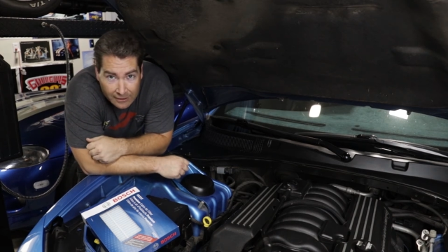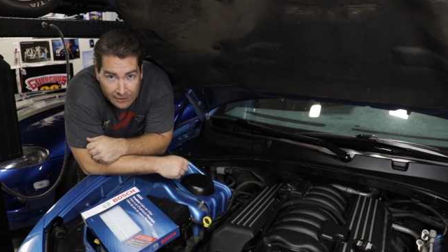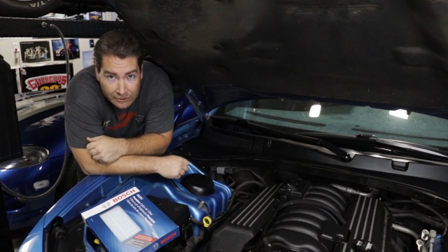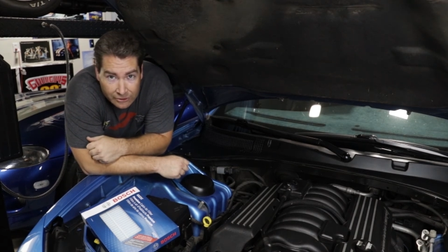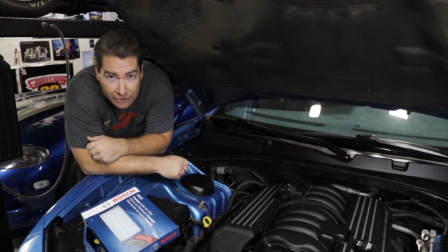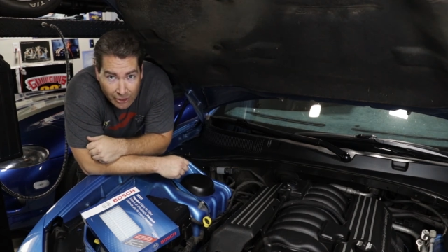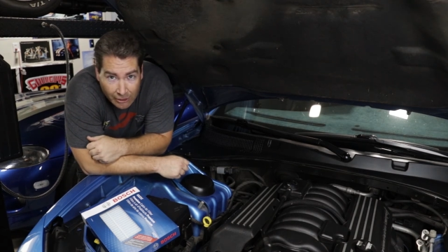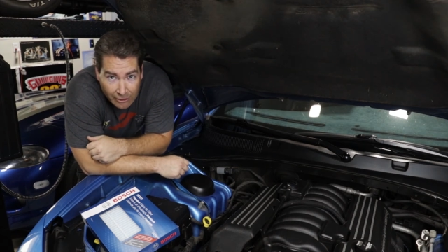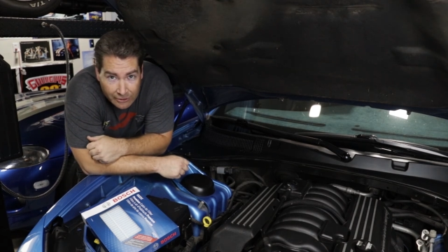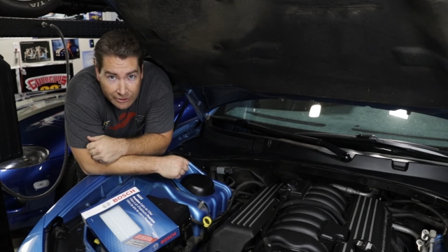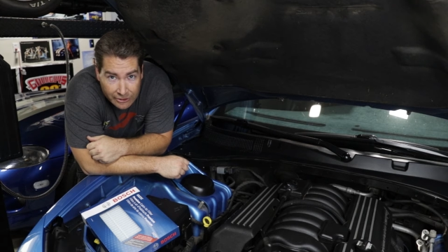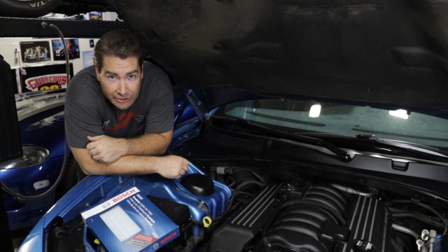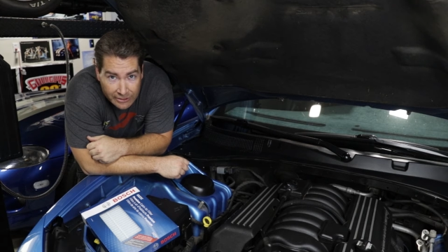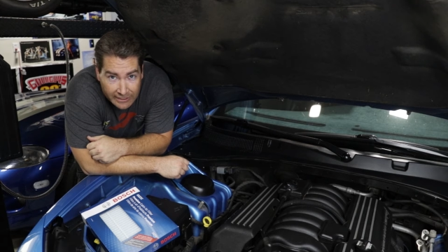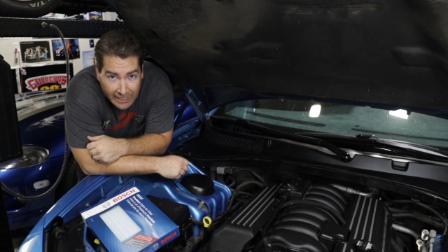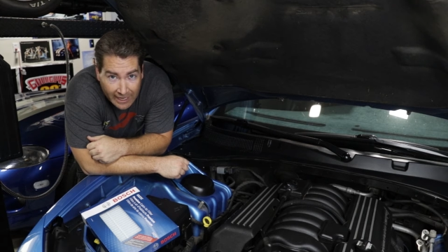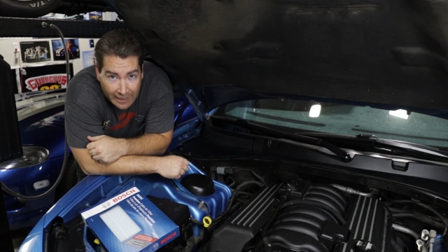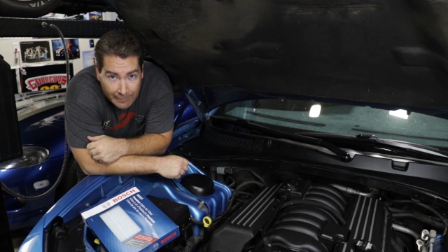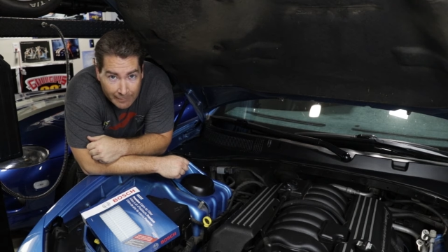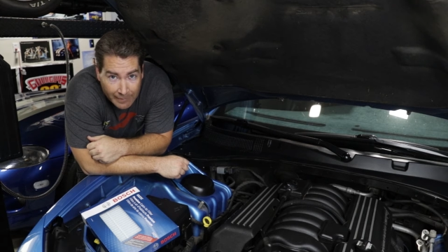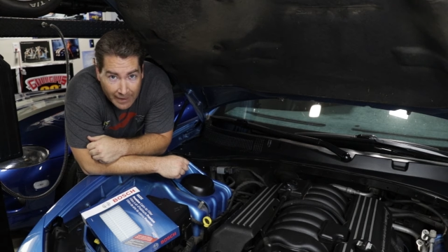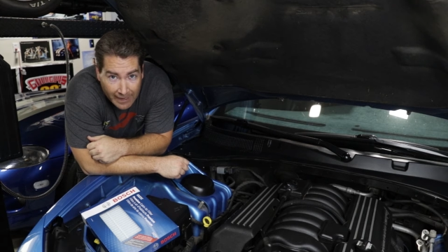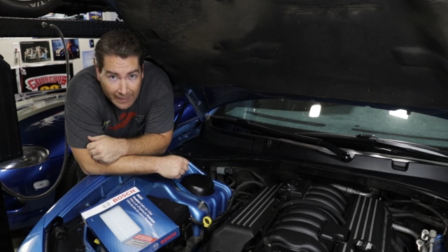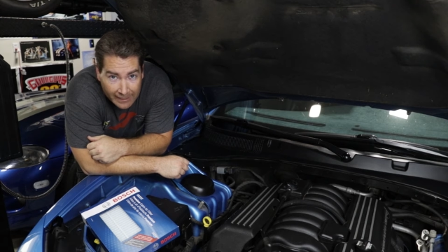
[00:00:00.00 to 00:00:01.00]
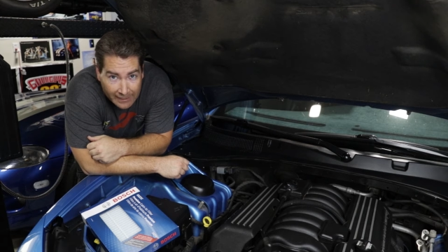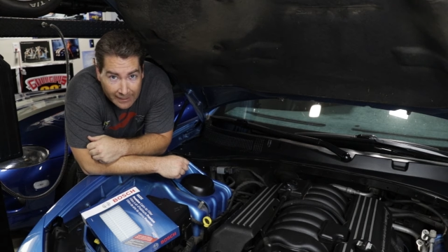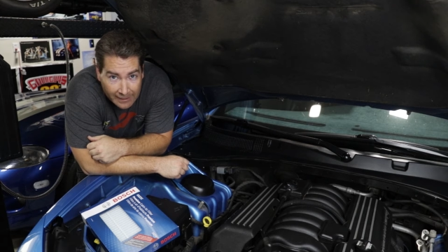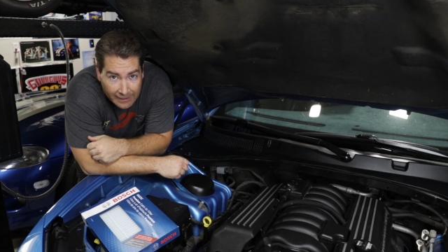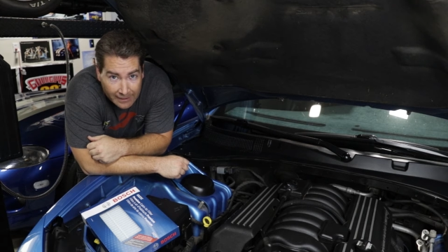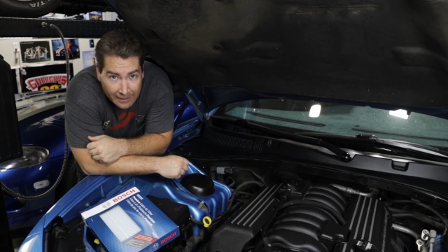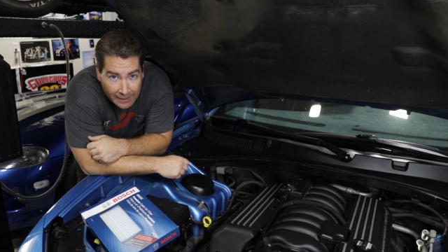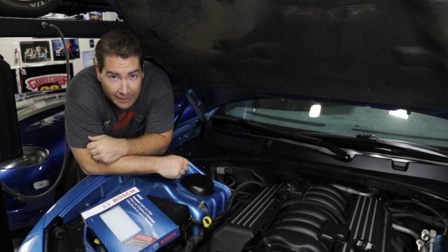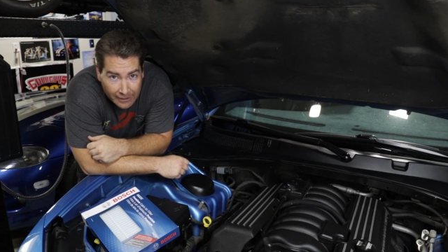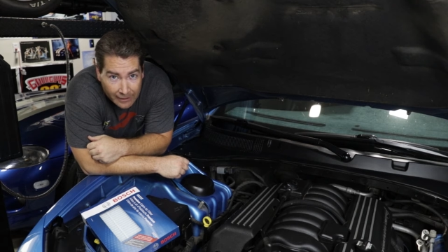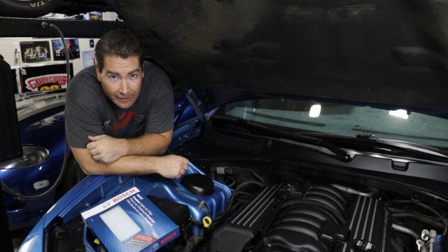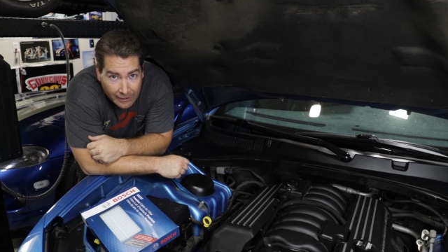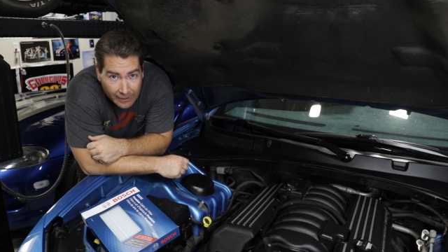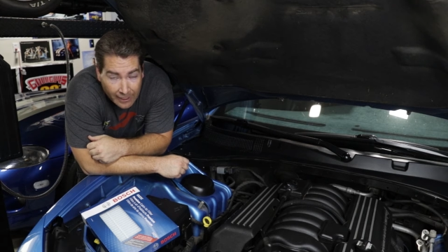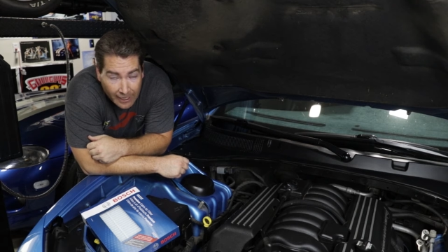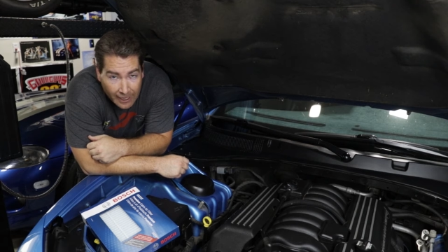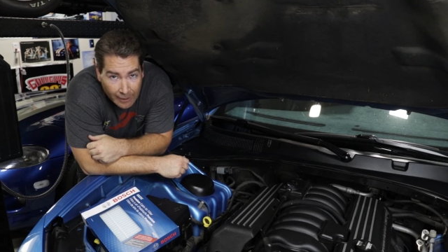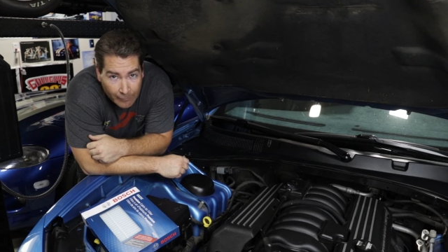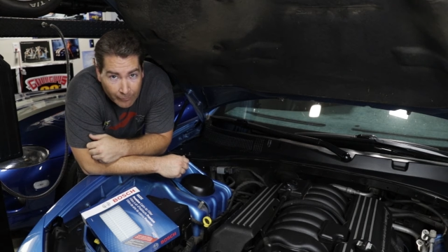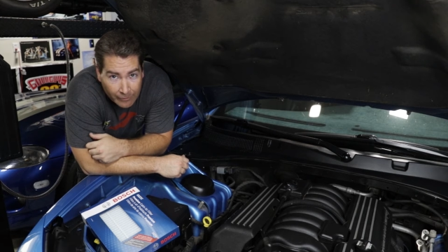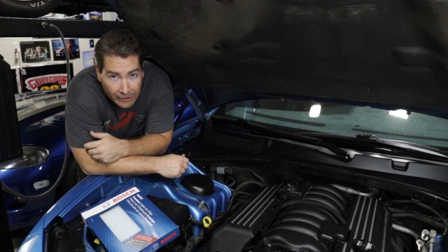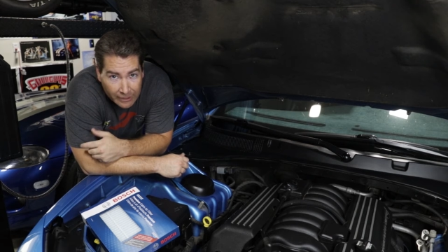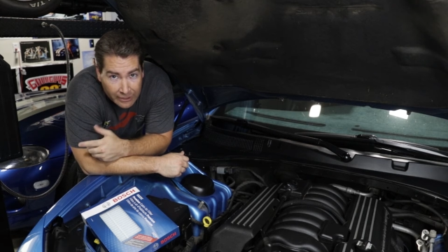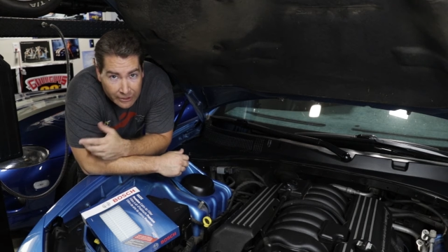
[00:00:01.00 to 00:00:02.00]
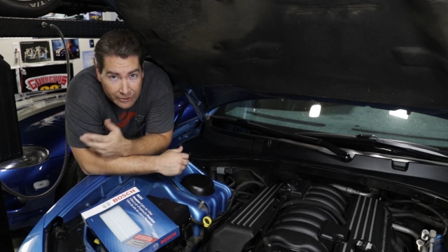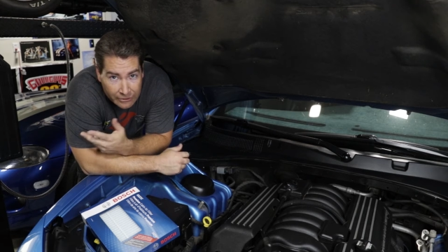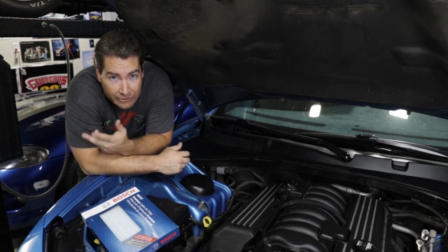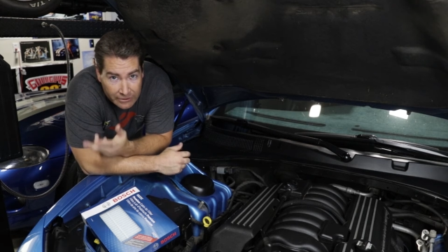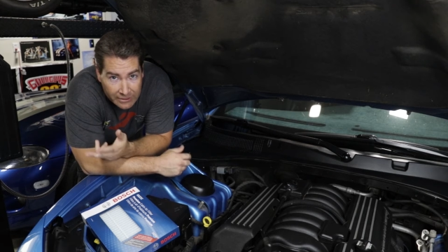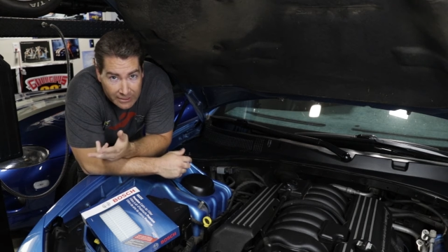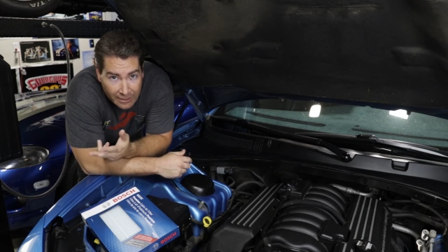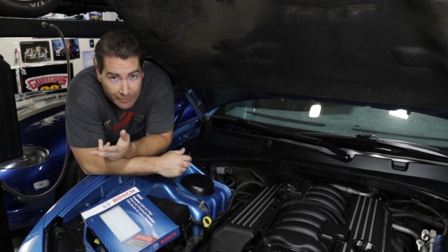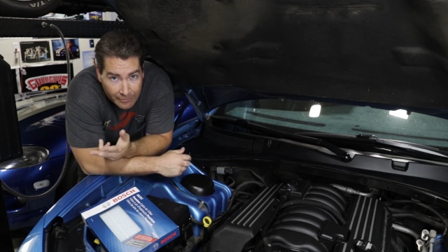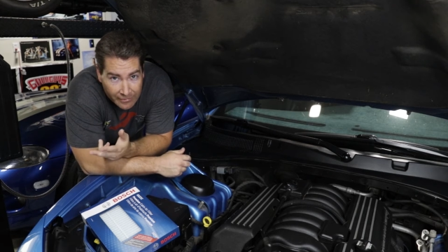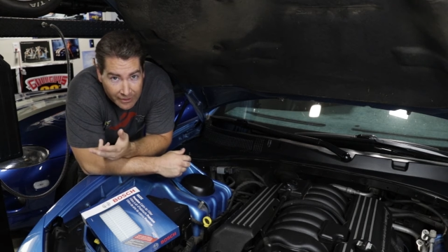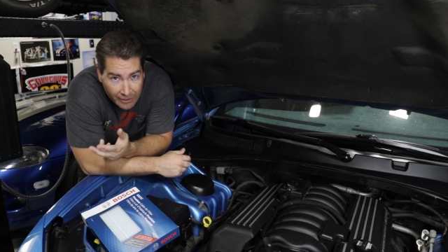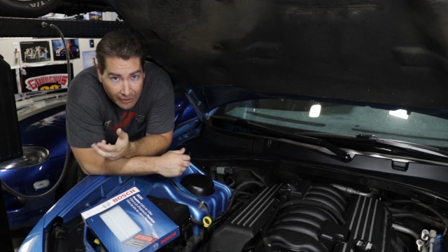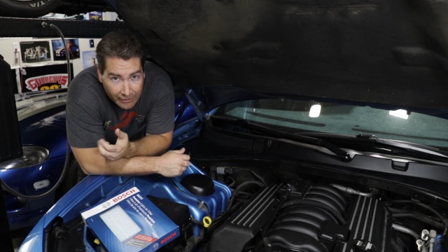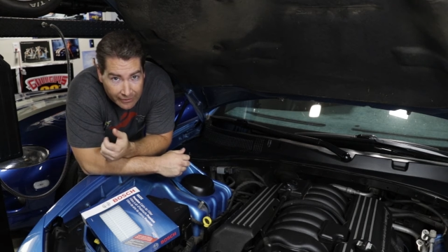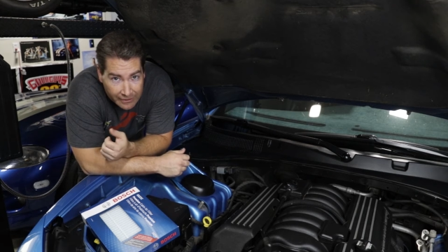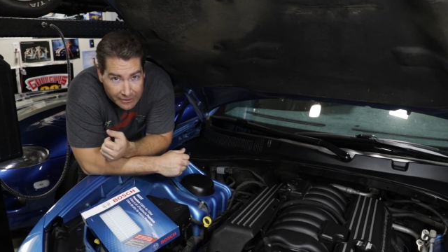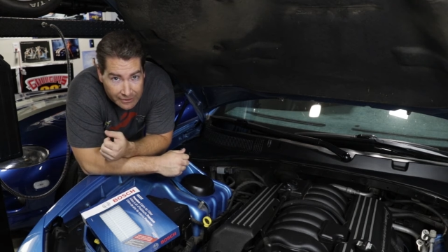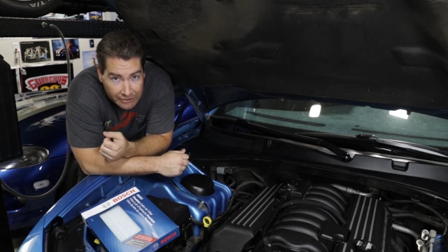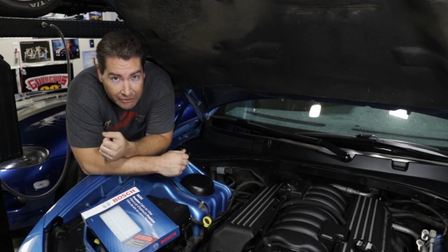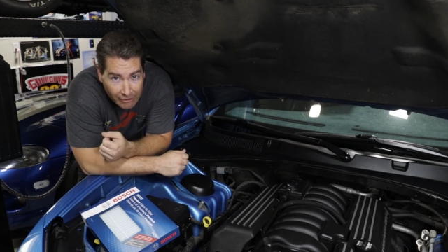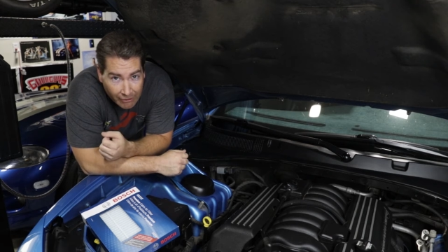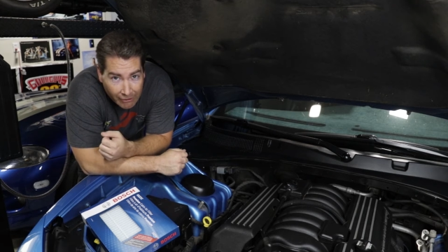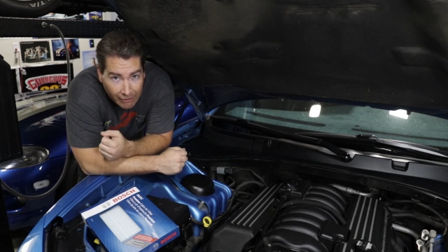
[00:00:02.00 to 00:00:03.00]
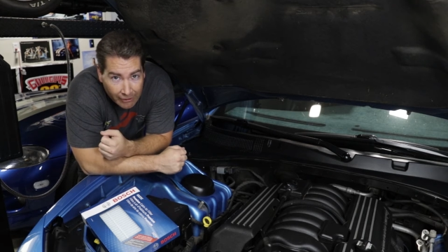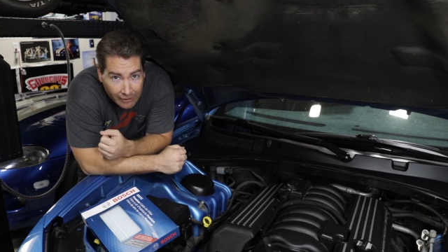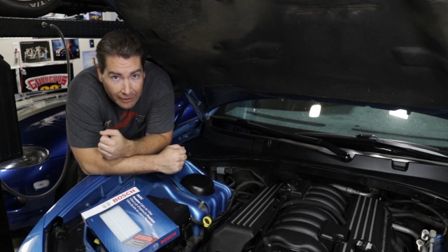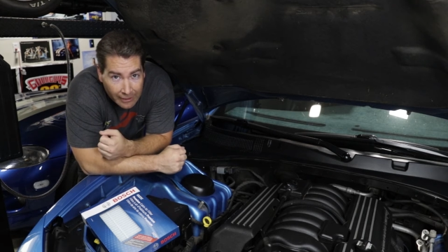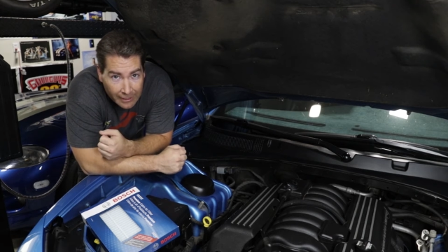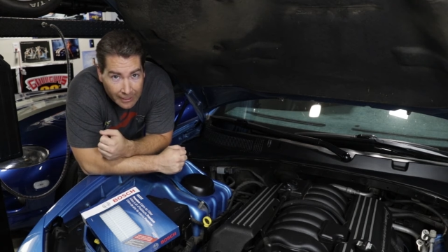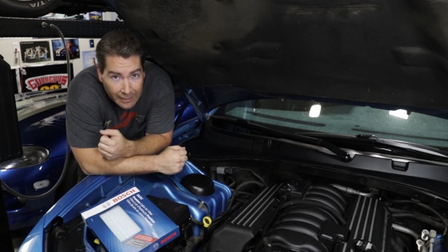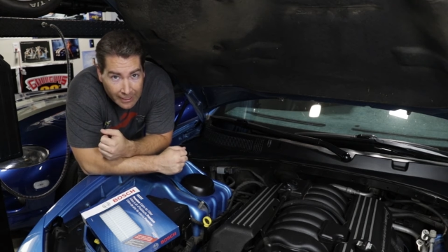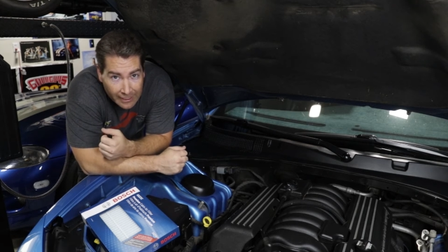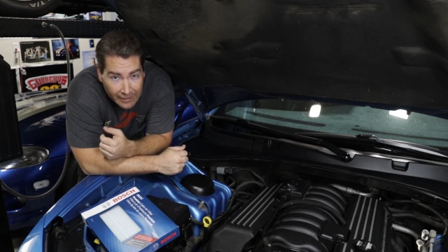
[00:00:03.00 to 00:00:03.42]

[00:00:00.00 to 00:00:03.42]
Charger Scat Pack in here, and we're gonna do something on this car